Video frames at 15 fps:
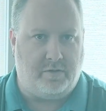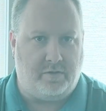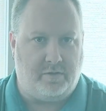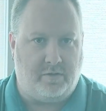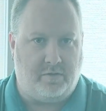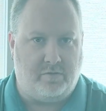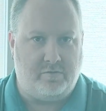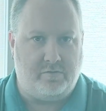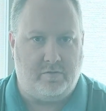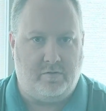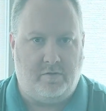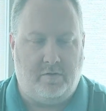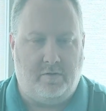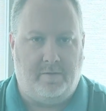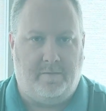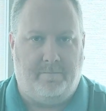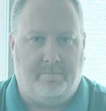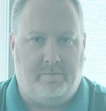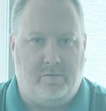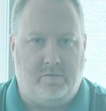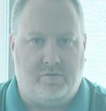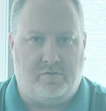else,
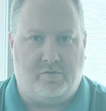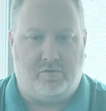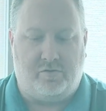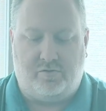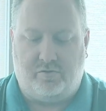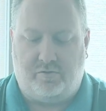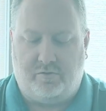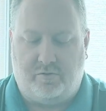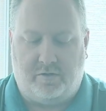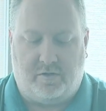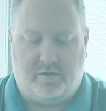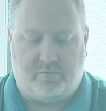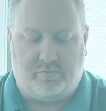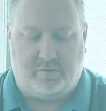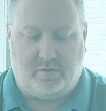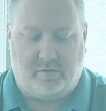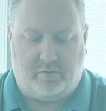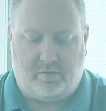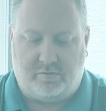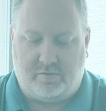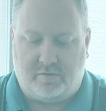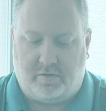just to show you guys what it
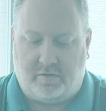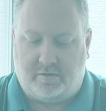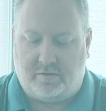looks like.